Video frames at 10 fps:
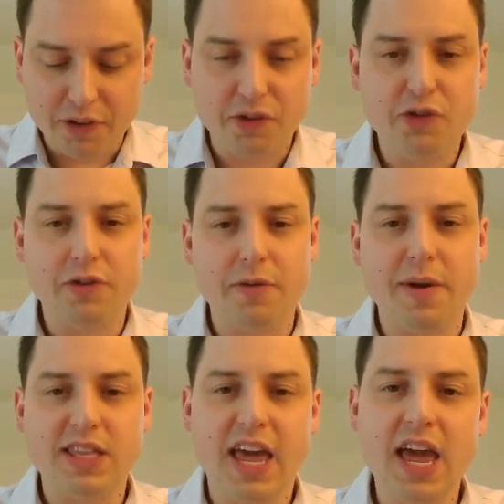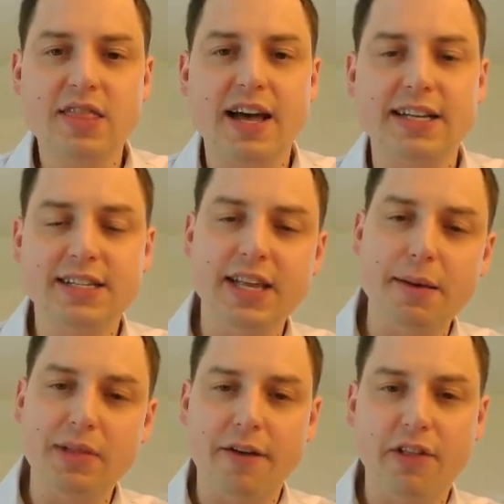to maintain that
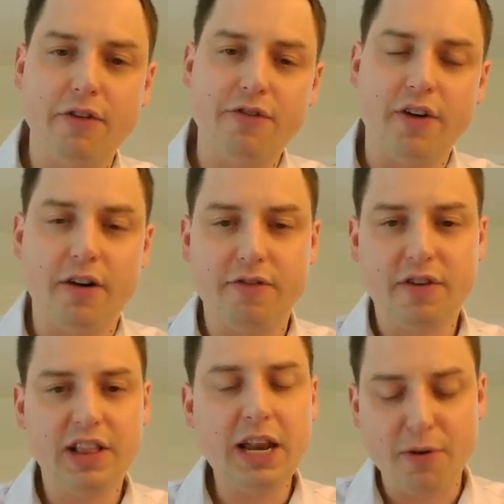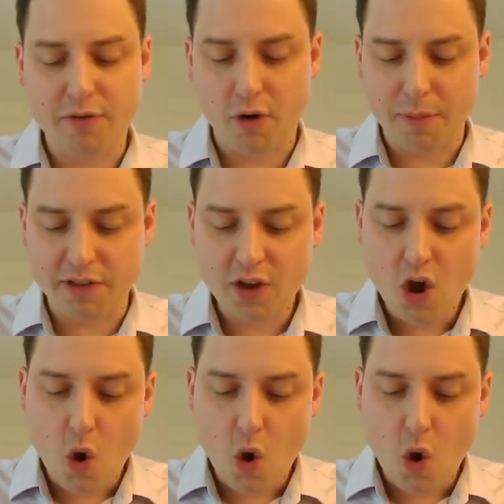same level of clean performance